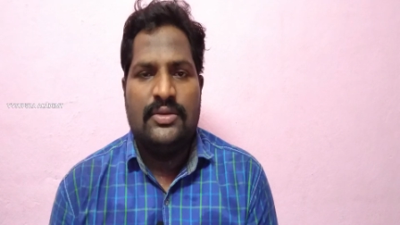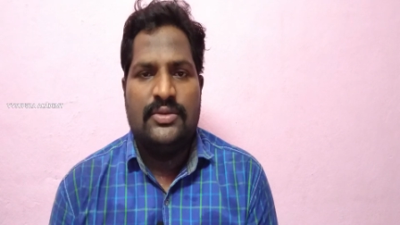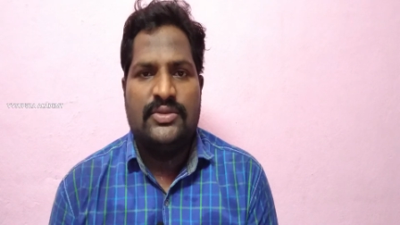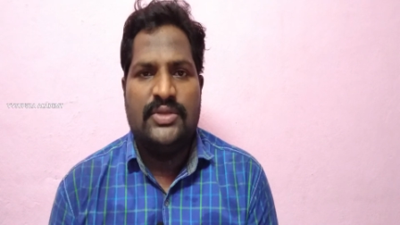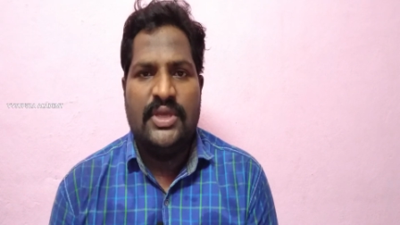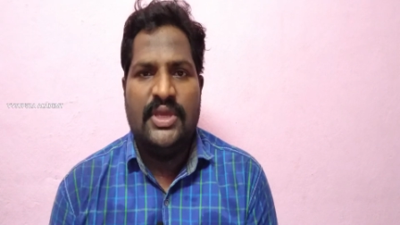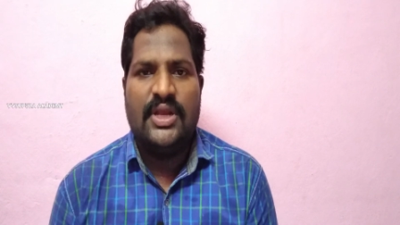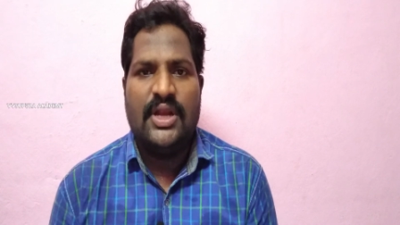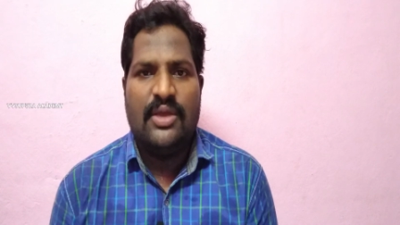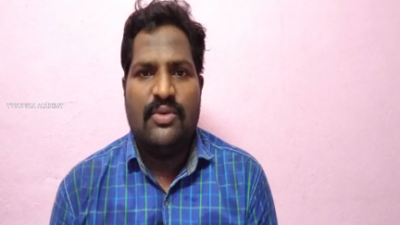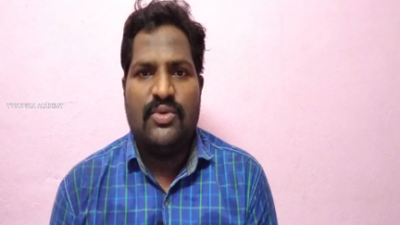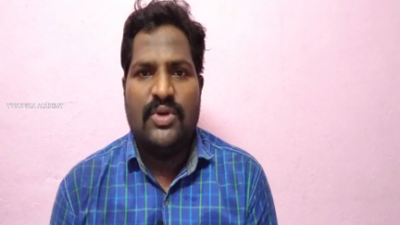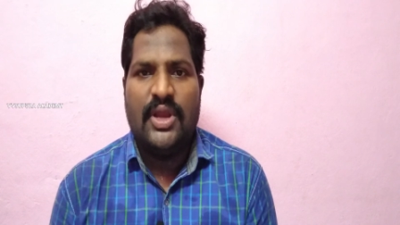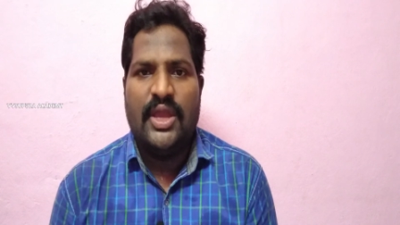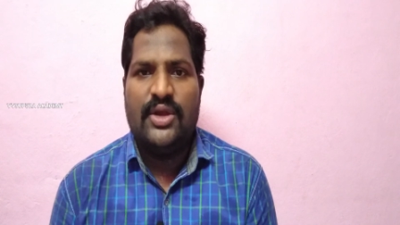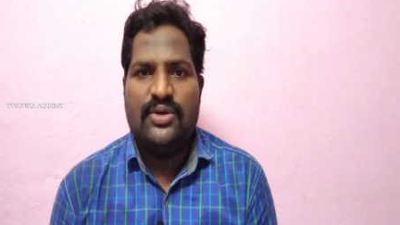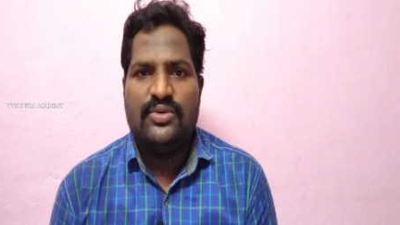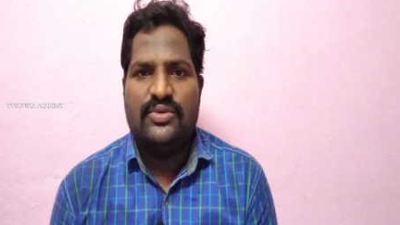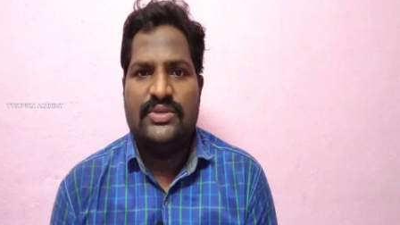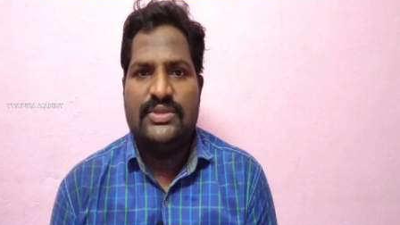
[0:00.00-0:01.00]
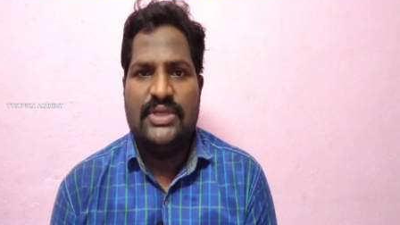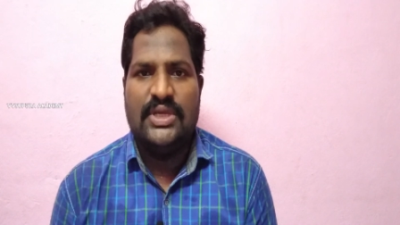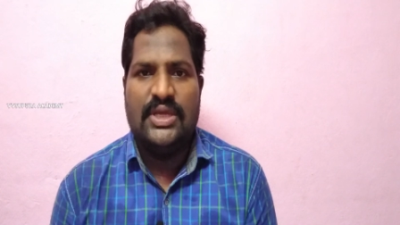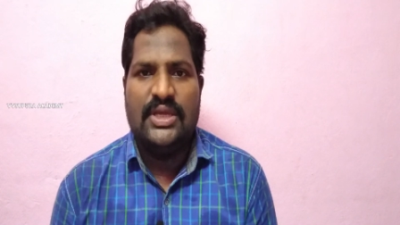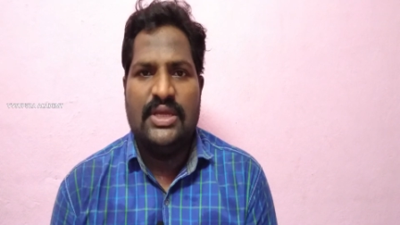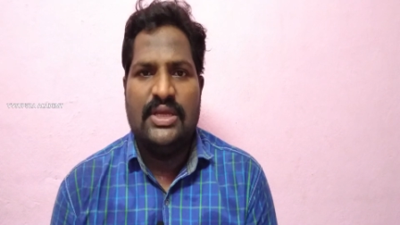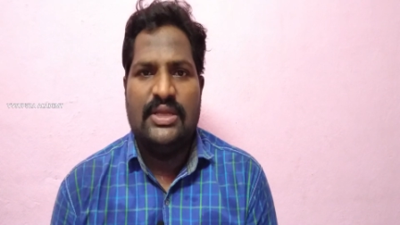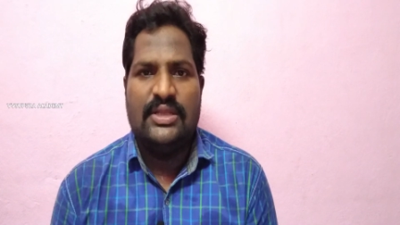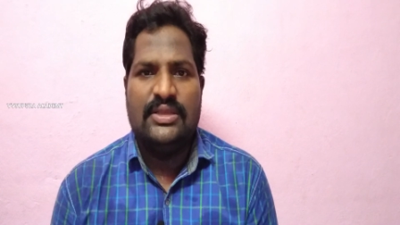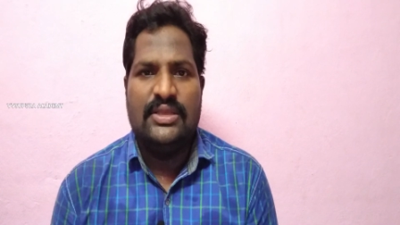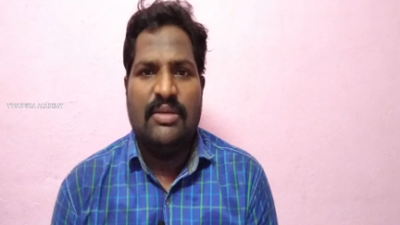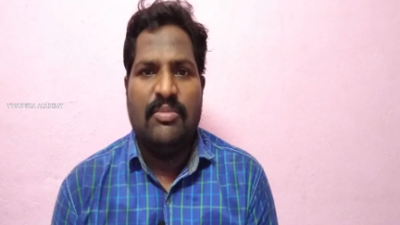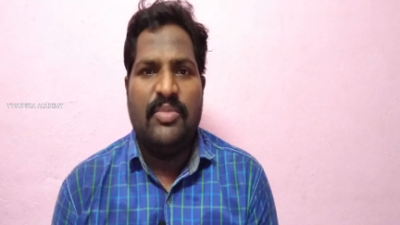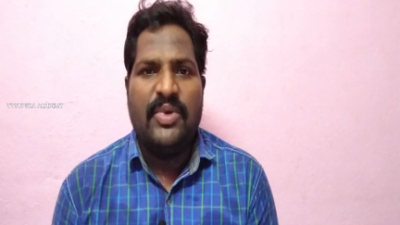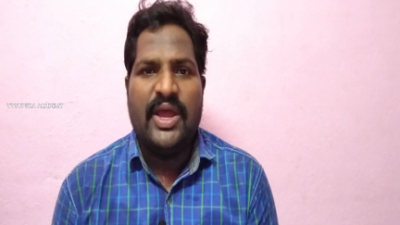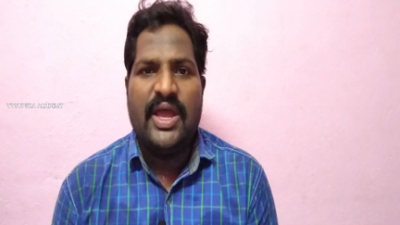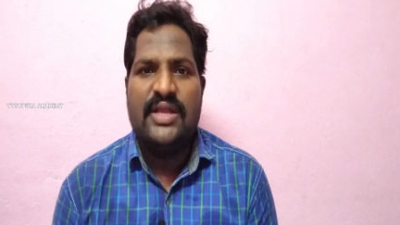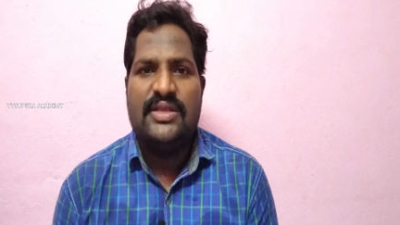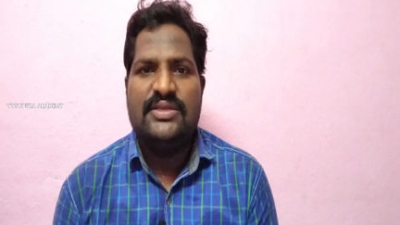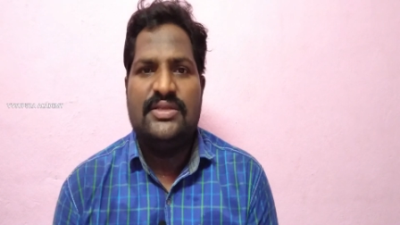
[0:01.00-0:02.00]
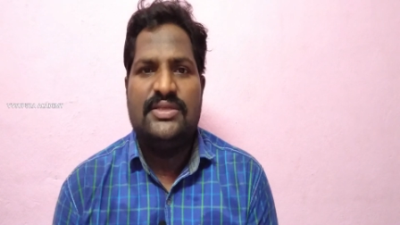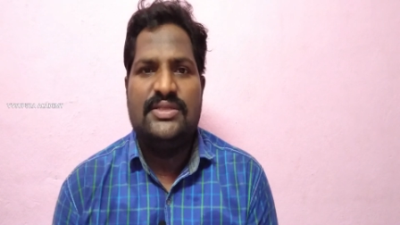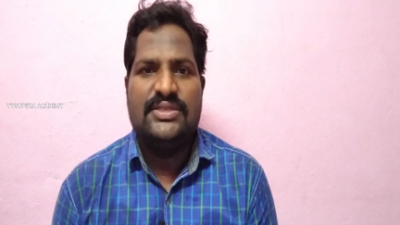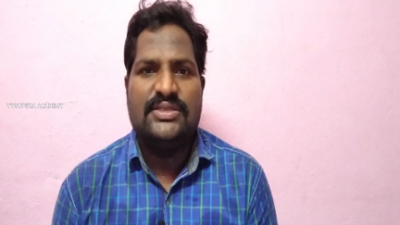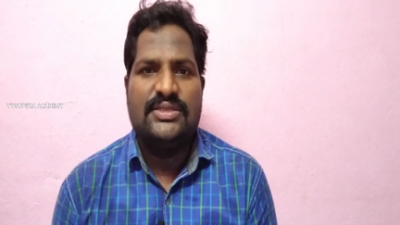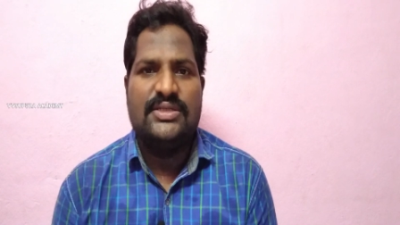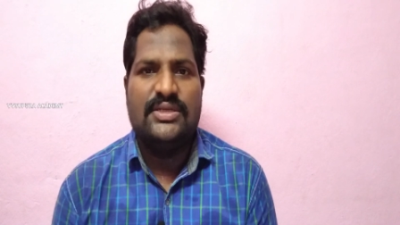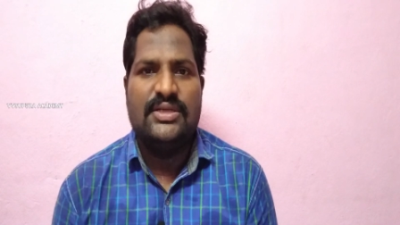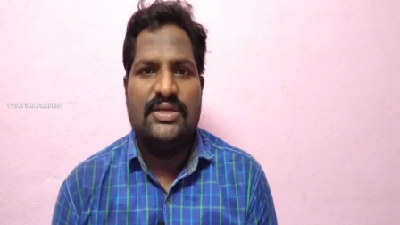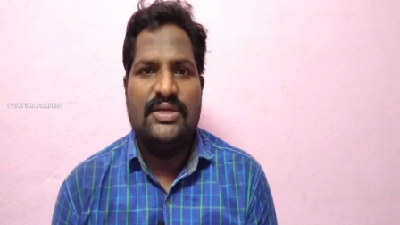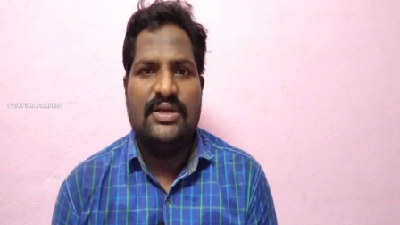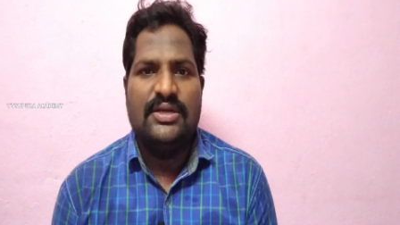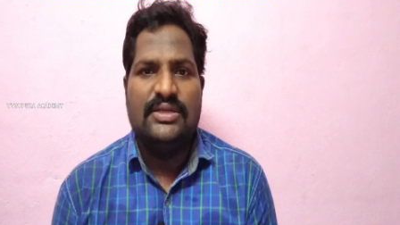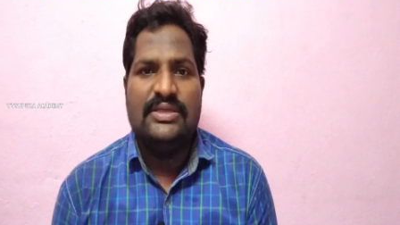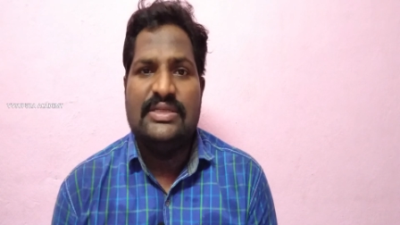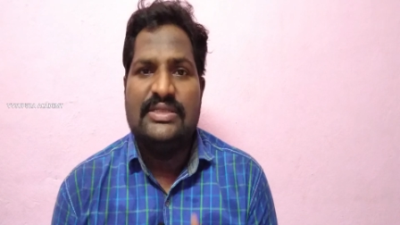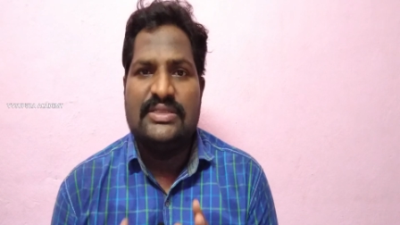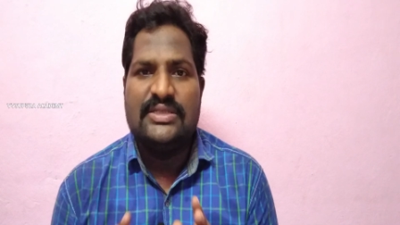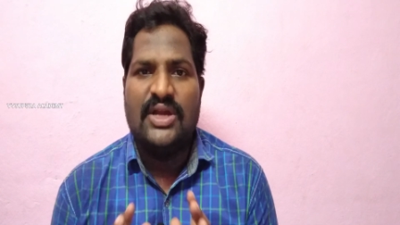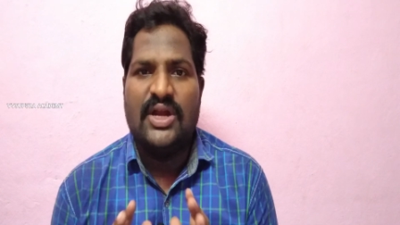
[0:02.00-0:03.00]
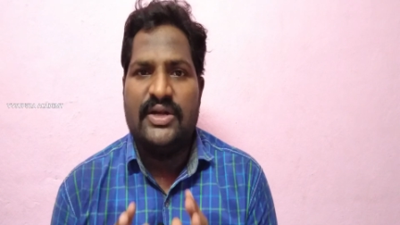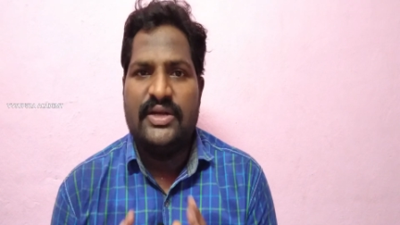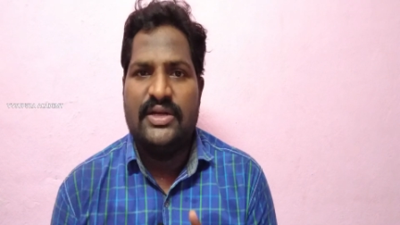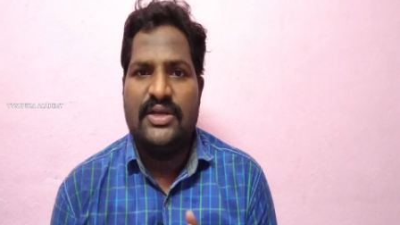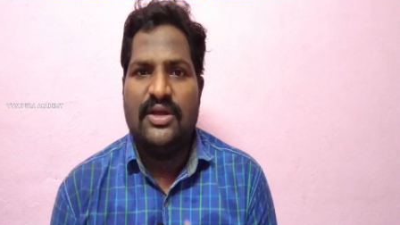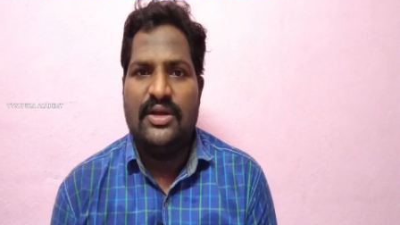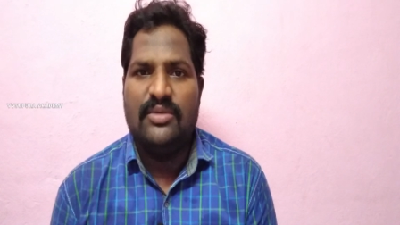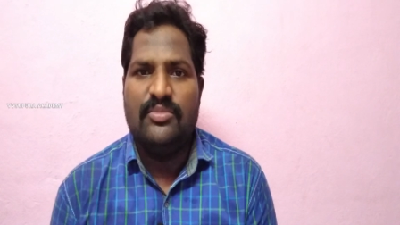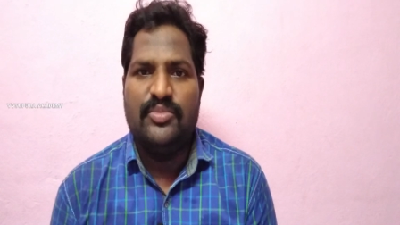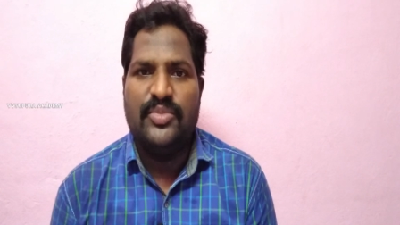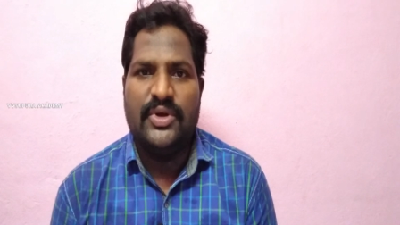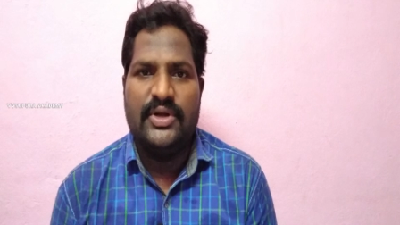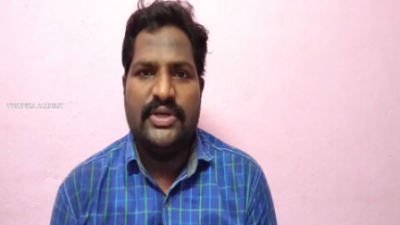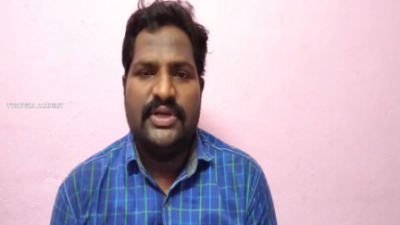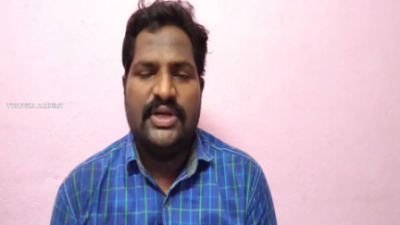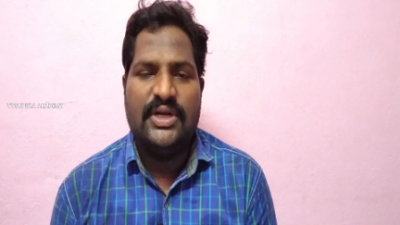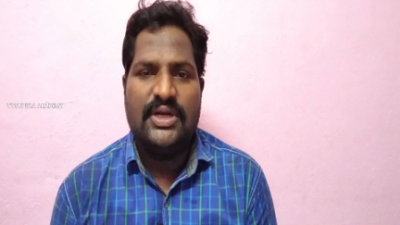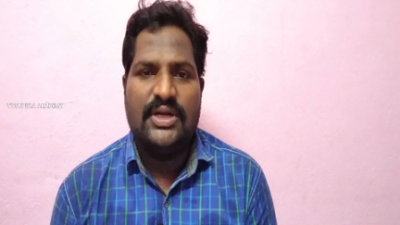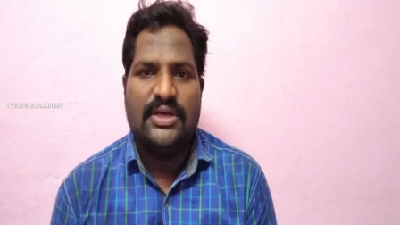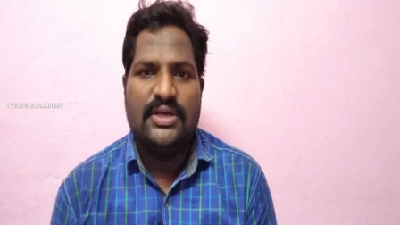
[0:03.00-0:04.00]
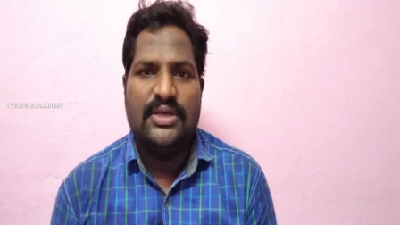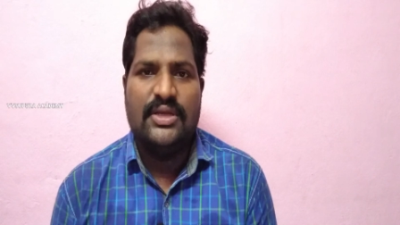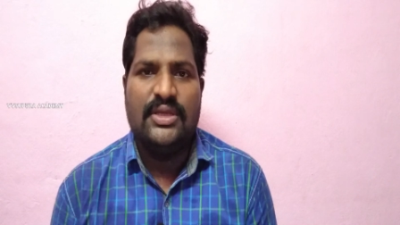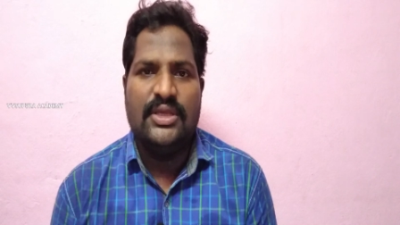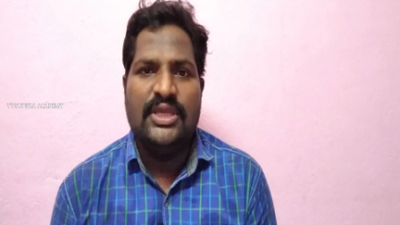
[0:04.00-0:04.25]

So here I would like to say the branch is not at all important.